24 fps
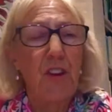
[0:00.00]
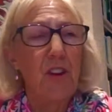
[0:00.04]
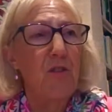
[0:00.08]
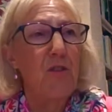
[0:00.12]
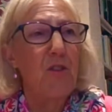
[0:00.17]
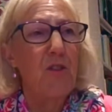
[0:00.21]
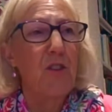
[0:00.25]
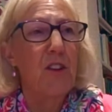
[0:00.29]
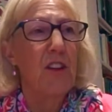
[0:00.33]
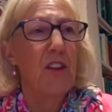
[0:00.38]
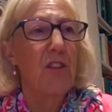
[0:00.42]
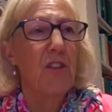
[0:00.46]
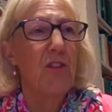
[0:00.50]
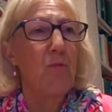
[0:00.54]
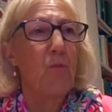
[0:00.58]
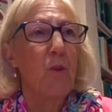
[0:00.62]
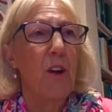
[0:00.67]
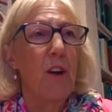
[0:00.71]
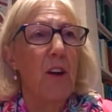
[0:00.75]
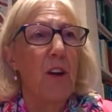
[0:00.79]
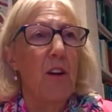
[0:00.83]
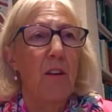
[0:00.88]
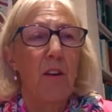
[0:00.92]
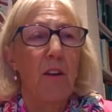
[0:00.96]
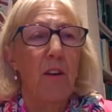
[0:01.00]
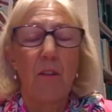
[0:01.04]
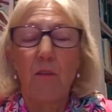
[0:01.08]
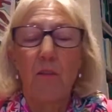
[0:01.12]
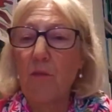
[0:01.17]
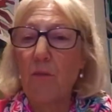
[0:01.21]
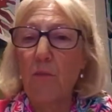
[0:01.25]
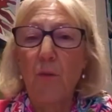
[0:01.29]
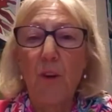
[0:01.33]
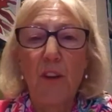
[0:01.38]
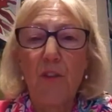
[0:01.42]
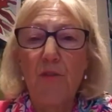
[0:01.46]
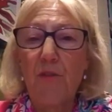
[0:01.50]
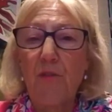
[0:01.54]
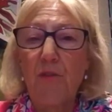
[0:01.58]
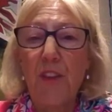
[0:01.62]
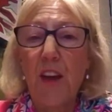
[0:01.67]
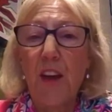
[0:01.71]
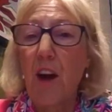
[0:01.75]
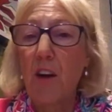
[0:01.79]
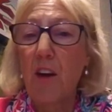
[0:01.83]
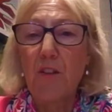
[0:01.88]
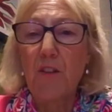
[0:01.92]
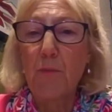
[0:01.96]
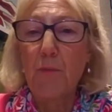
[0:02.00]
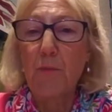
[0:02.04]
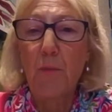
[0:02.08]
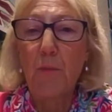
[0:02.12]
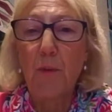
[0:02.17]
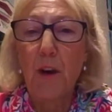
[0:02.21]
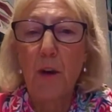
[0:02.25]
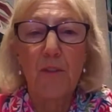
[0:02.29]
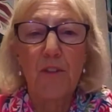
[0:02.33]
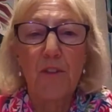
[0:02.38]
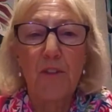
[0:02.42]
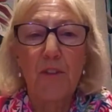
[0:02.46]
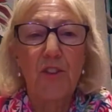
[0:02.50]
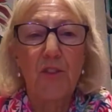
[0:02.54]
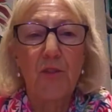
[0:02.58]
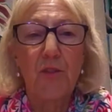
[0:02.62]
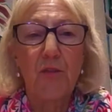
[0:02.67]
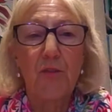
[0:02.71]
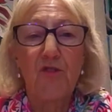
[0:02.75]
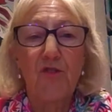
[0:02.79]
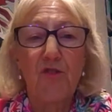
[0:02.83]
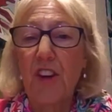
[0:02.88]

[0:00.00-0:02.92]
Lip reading: You know, you can work with the art department to